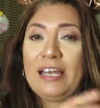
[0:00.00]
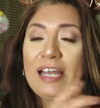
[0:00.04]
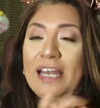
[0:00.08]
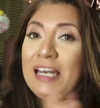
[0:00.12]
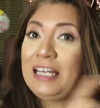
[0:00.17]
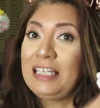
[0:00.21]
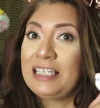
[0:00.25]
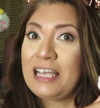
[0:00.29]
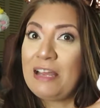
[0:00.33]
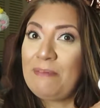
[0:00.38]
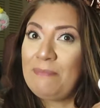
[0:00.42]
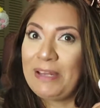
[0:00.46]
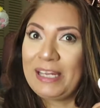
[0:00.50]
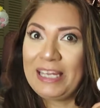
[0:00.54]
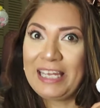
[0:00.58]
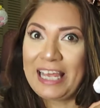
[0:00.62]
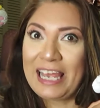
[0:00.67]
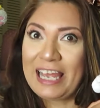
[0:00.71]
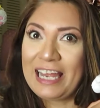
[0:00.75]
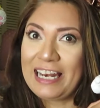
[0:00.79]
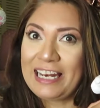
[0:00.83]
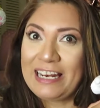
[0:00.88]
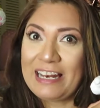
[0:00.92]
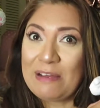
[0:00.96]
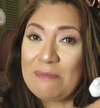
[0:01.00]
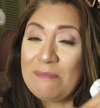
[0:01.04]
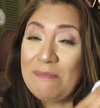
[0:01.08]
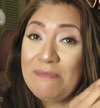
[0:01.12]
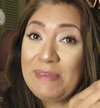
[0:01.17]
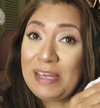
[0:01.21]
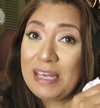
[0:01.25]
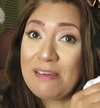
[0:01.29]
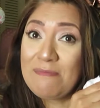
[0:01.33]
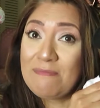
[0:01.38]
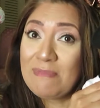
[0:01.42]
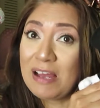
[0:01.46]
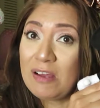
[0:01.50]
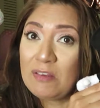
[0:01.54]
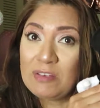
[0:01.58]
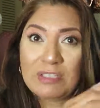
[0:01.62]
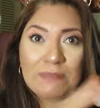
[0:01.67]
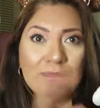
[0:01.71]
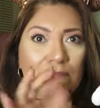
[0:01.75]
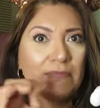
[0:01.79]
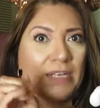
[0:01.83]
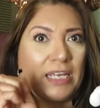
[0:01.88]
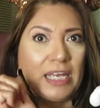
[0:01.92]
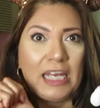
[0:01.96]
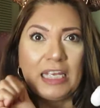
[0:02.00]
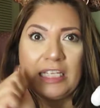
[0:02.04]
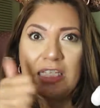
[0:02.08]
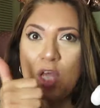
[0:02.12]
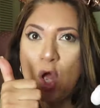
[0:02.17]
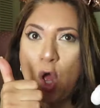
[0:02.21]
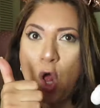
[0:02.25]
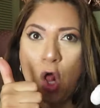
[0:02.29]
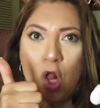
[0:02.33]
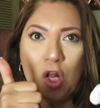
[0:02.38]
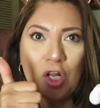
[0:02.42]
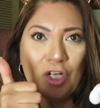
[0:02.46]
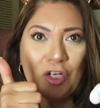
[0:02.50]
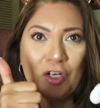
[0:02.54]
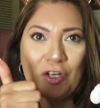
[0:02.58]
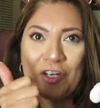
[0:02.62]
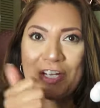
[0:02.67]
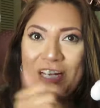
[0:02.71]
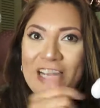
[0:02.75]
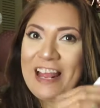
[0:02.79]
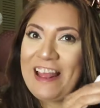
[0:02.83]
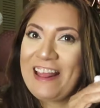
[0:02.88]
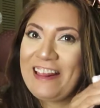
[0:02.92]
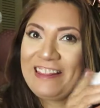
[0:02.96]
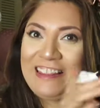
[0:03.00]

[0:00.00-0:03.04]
anytime I get Mickey Mouse, it's all good.